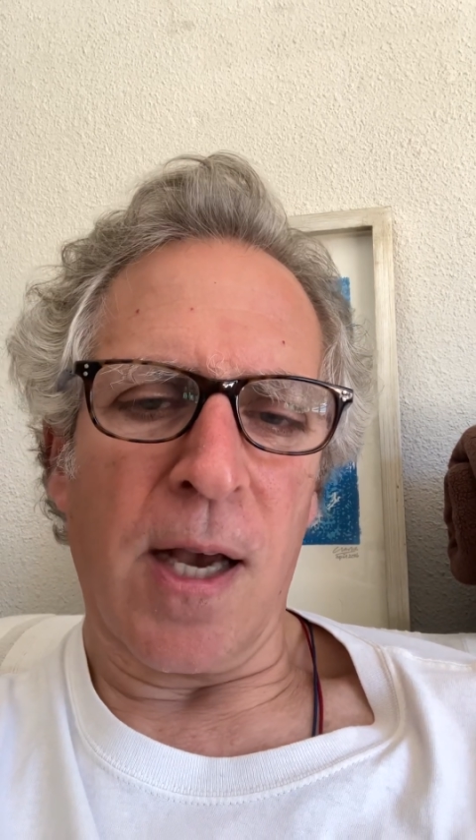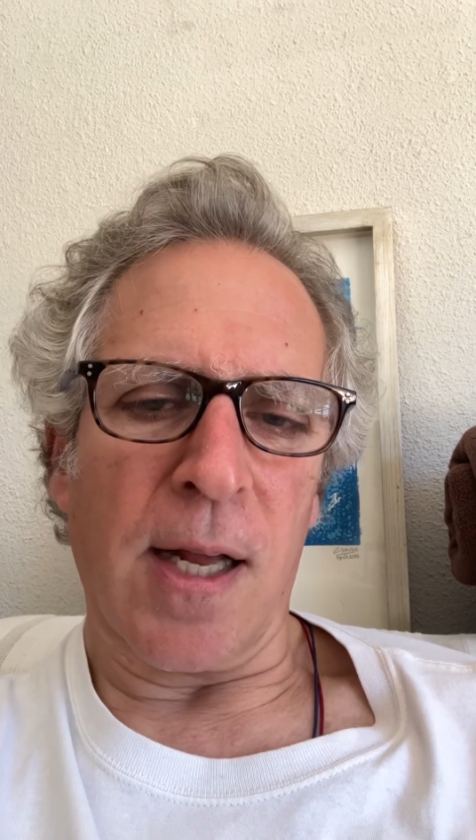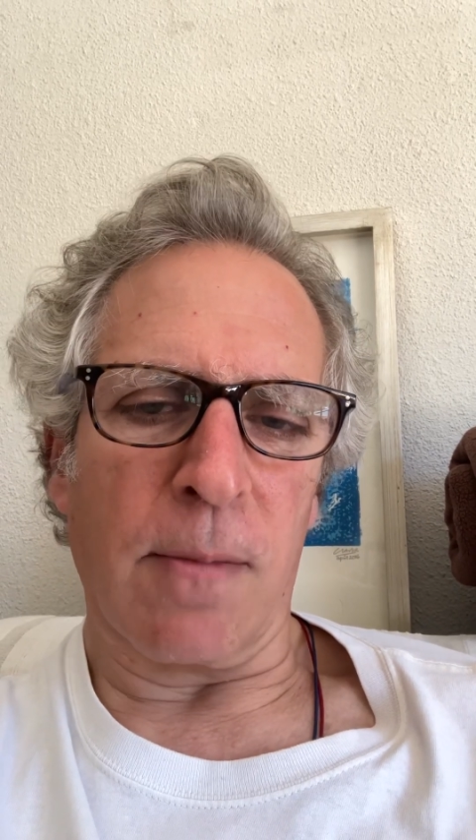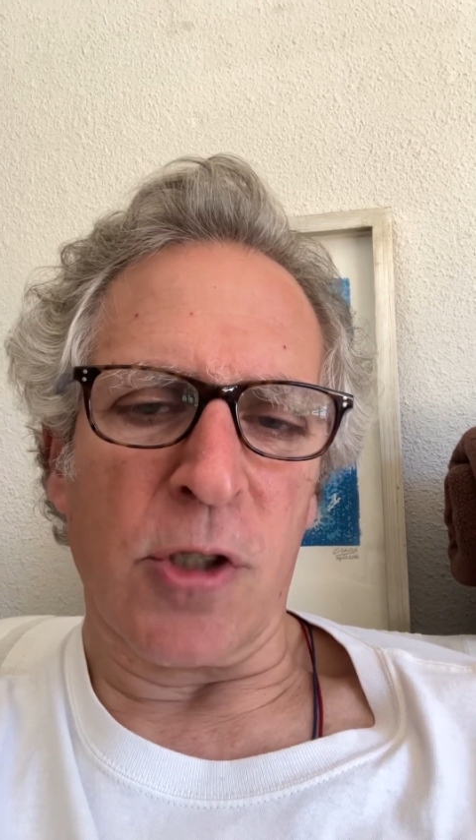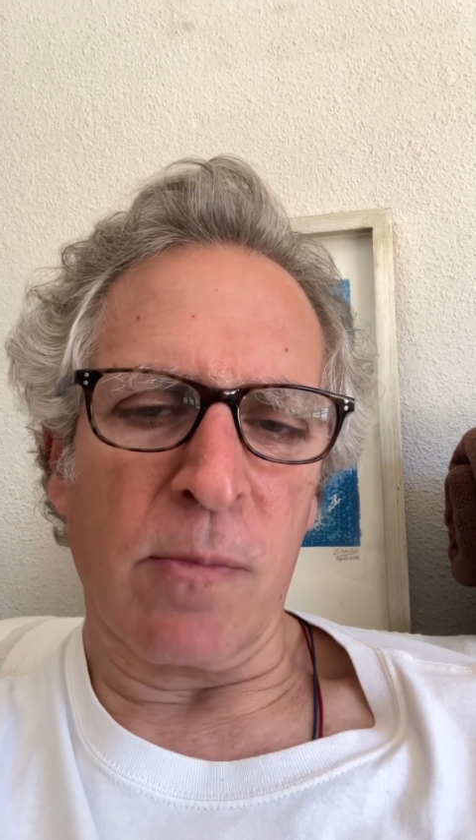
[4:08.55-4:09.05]

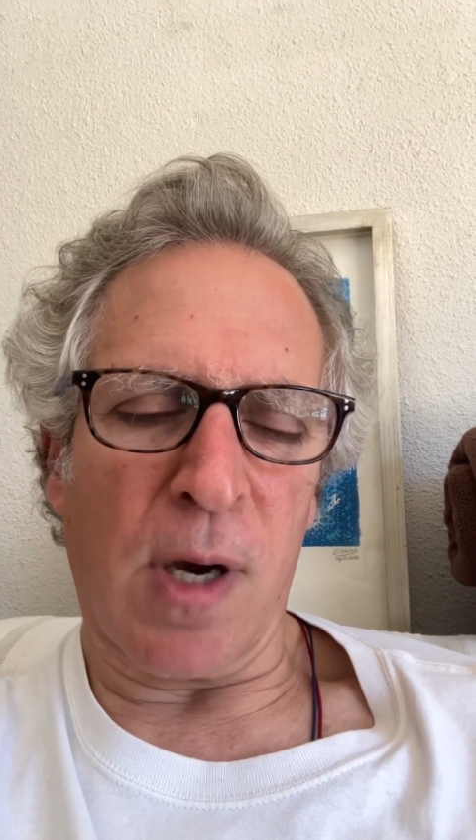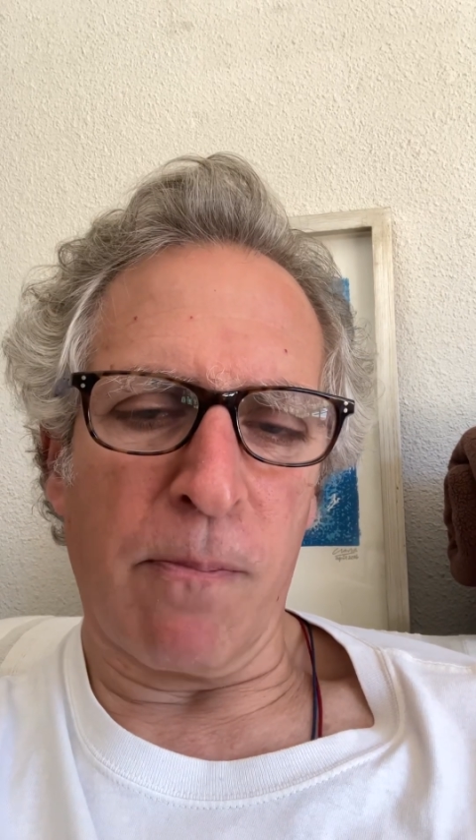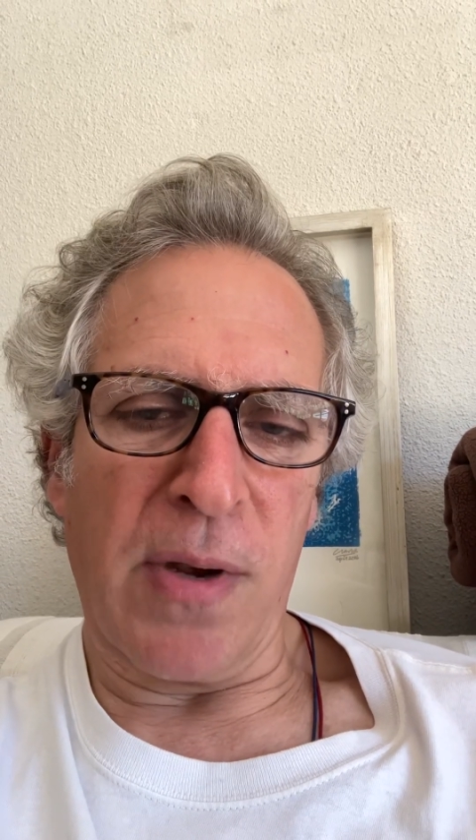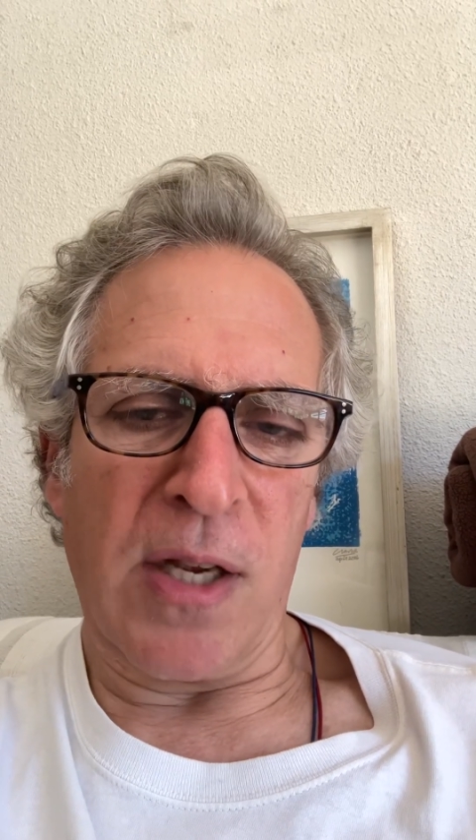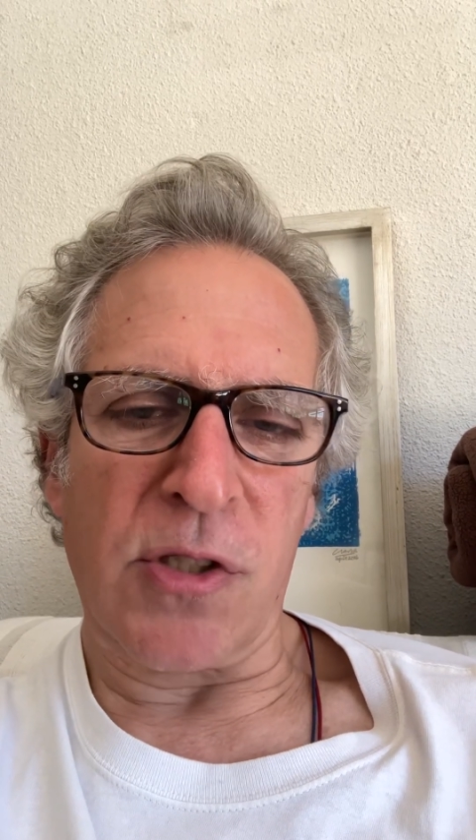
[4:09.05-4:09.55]
I'm doing my
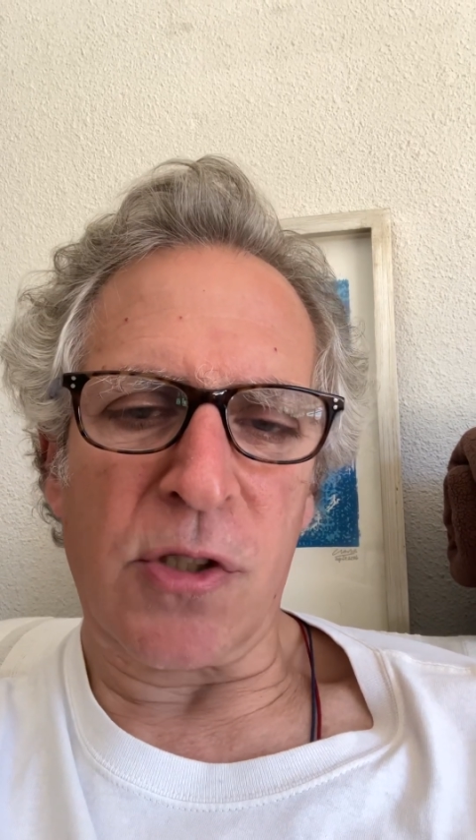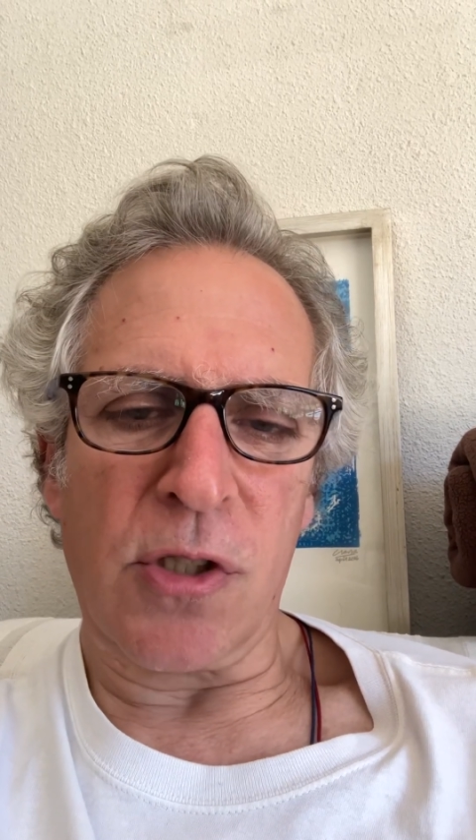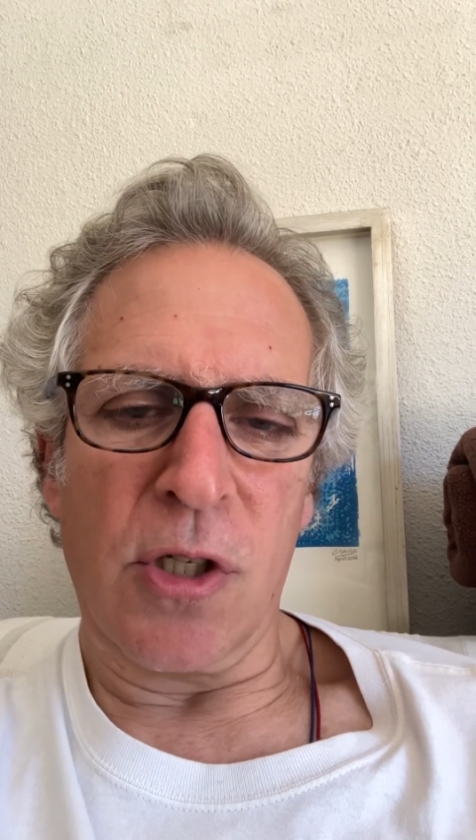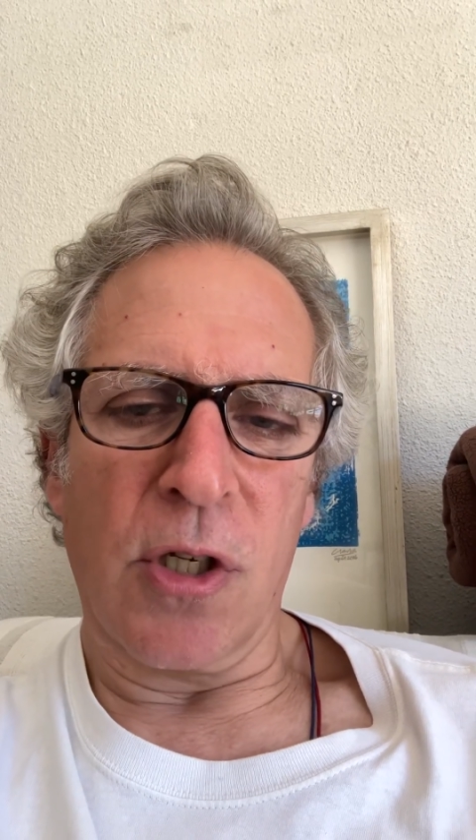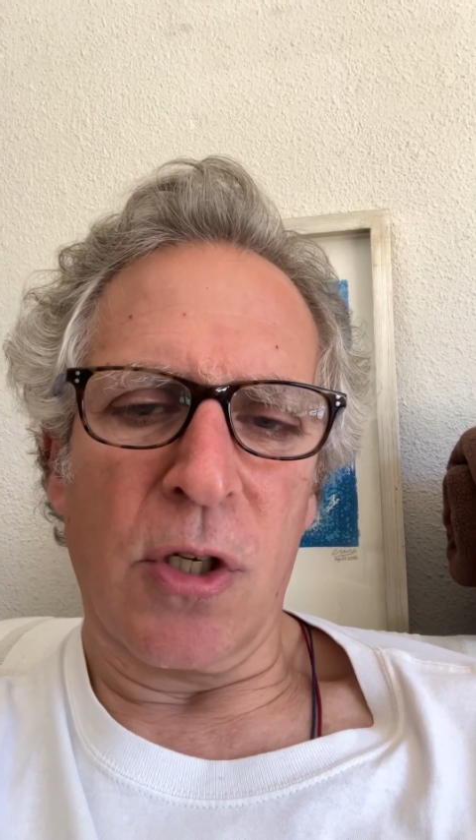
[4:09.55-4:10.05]
best
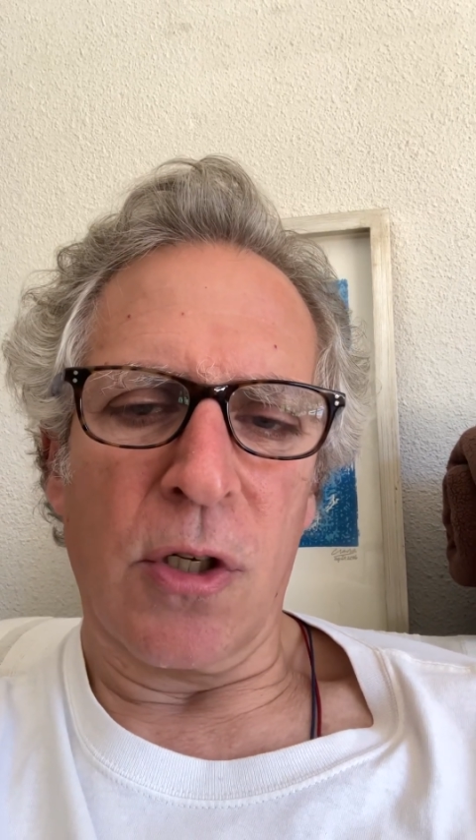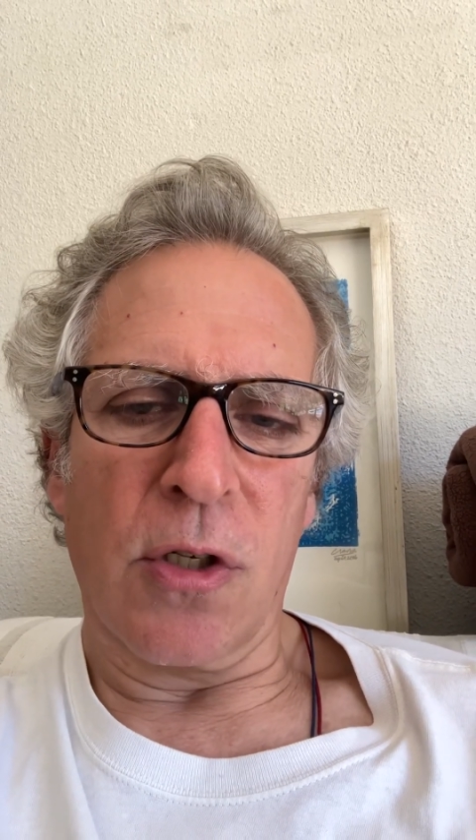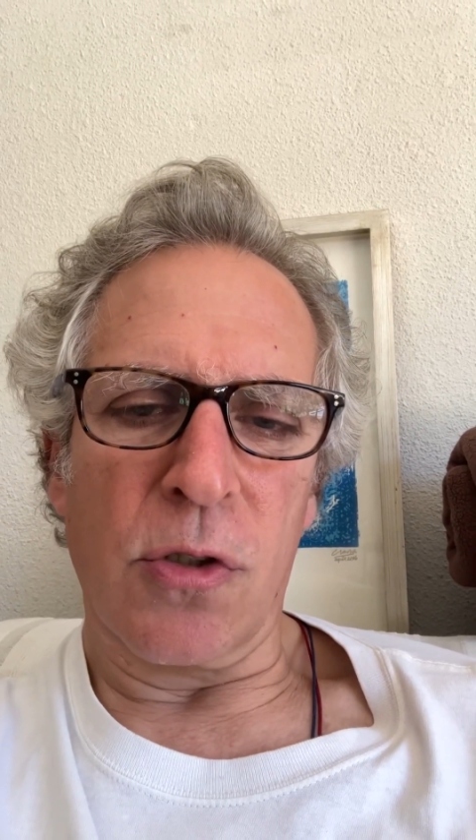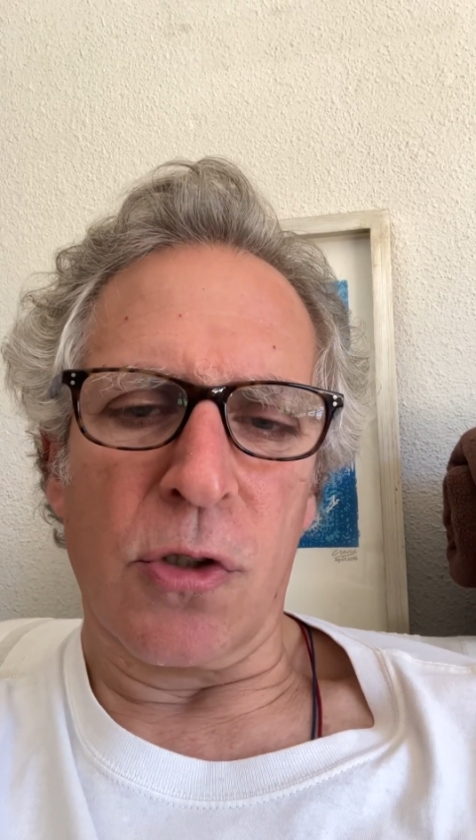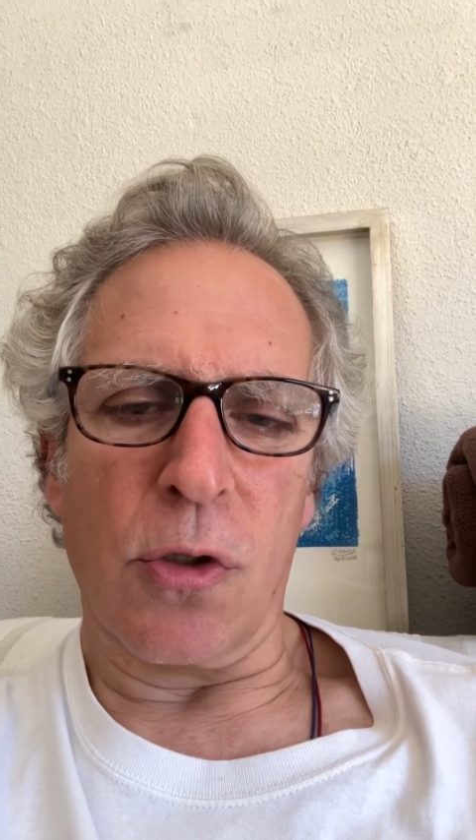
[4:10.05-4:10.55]

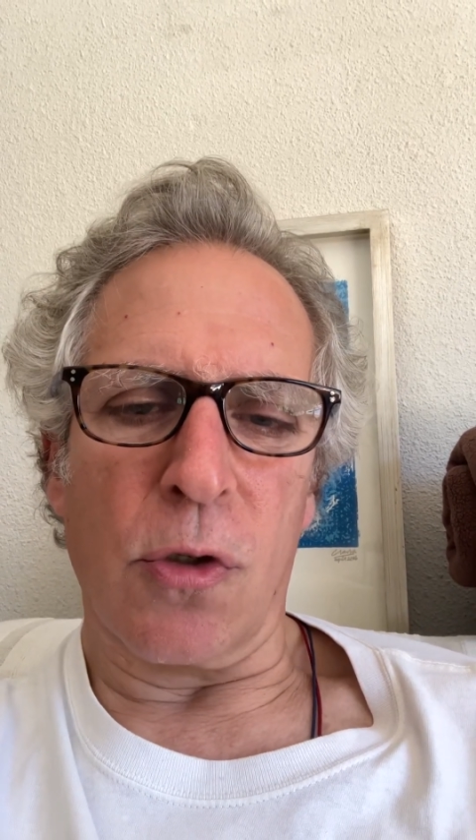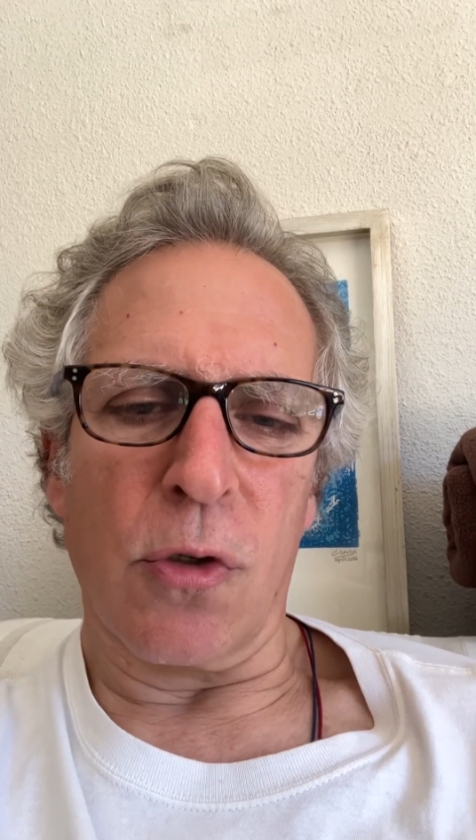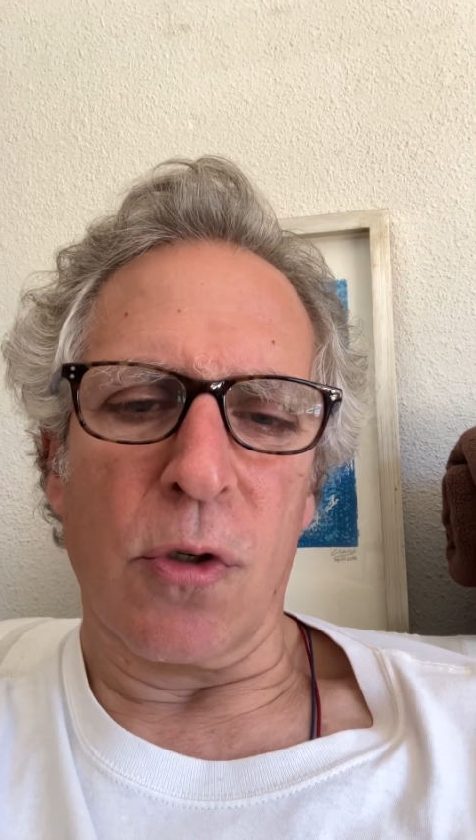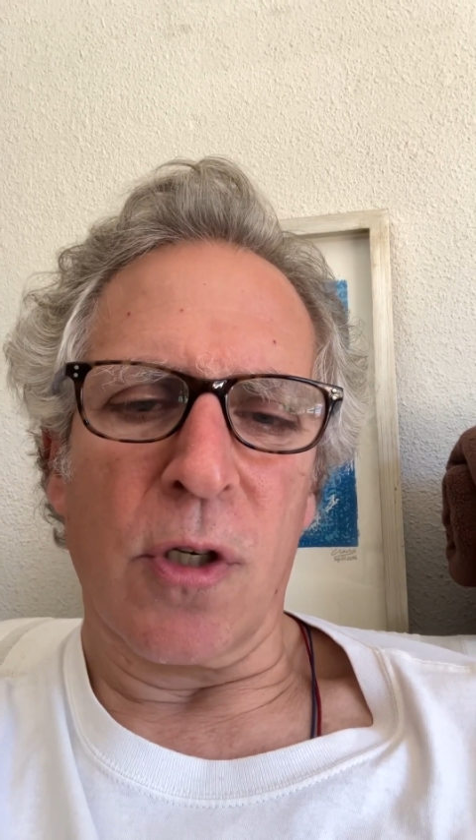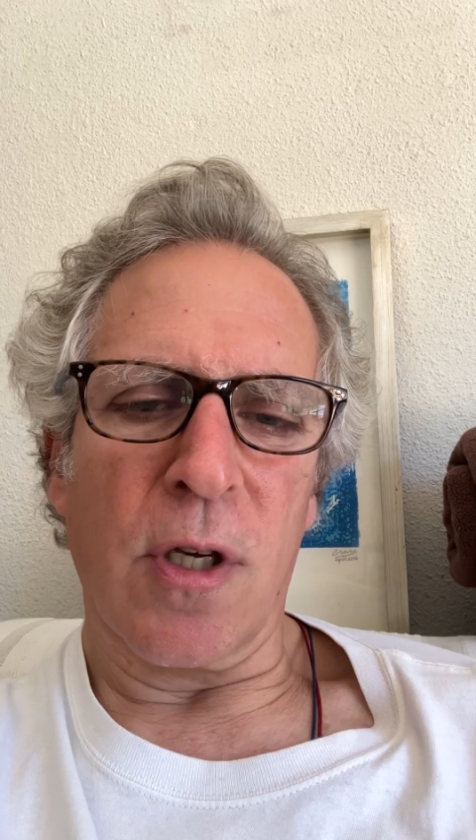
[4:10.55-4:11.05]
to